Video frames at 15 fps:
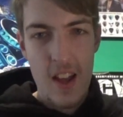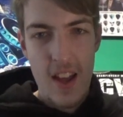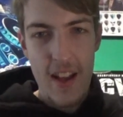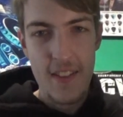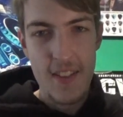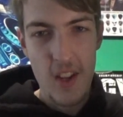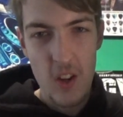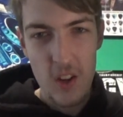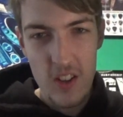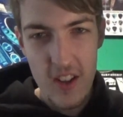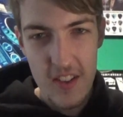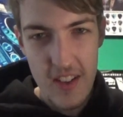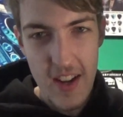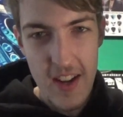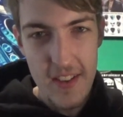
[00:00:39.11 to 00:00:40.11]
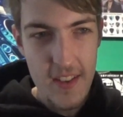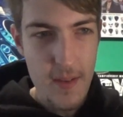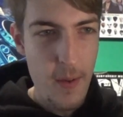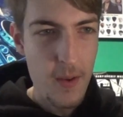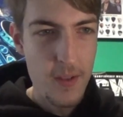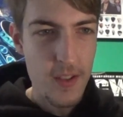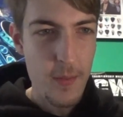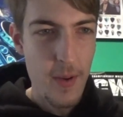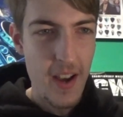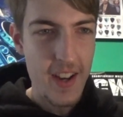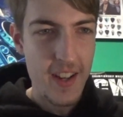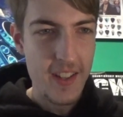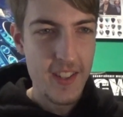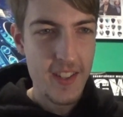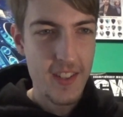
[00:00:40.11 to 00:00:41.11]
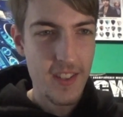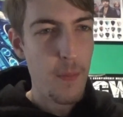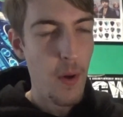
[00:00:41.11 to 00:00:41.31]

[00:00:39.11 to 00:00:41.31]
And two, because it leads to the most debate.